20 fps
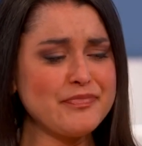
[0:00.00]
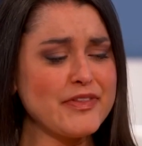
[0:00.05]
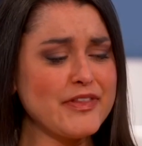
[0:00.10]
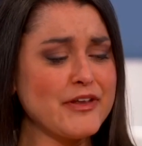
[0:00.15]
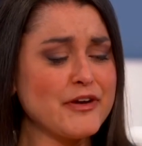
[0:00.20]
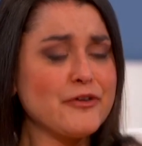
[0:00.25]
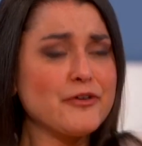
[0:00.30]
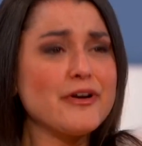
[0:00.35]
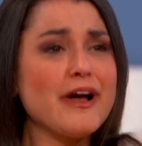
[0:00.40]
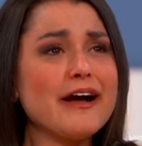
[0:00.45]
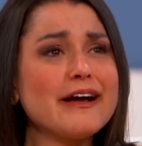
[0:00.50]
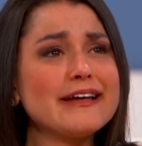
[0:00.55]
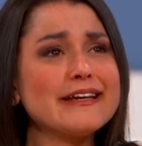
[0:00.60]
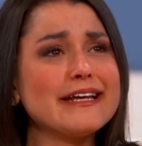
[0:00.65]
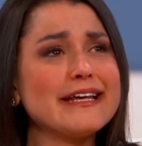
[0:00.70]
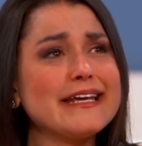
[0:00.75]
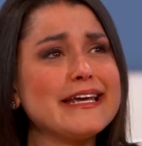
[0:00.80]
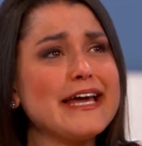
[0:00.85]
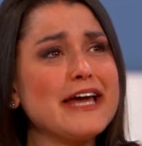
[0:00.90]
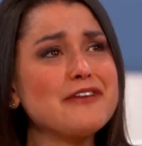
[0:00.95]
that you're not
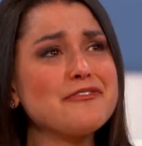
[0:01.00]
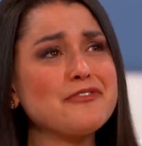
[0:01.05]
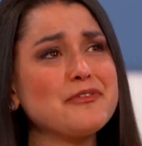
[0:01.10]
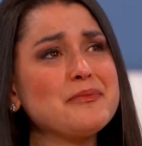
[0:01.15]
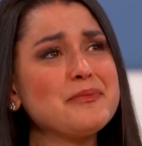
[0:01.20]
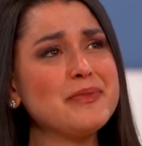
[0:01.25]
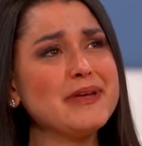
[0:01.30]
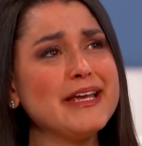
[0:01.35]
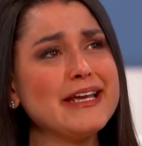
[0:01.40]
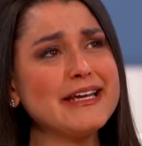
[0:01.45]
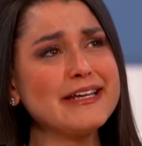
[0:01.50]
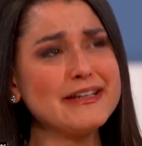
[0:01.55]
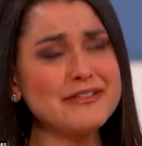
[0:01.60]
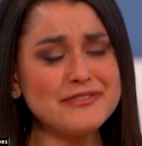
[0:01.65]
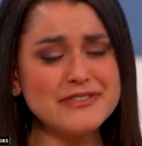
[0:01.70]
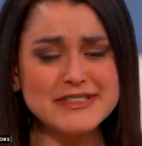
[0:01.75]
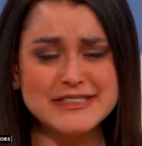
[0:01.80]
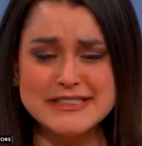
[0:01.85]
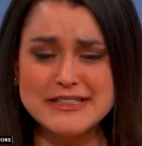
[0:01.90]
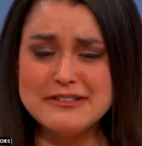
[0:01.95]
going to get from being
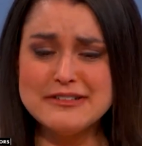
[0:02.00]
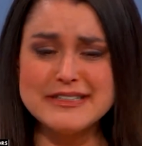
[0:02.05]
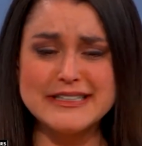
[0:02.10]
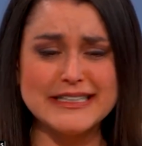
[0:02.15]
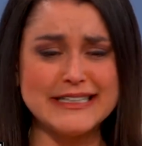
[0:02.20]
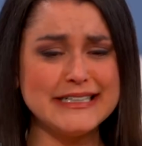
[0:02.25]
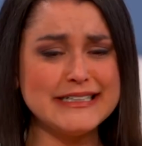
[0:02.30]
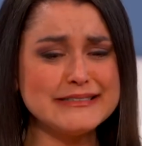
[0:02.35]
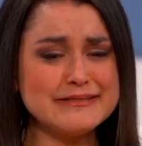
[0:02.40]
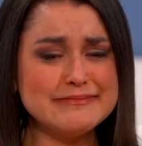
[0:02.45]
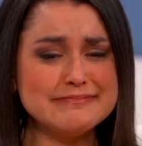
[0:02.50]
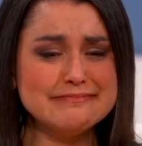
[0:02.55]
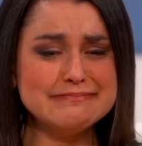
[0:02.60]
in a facility.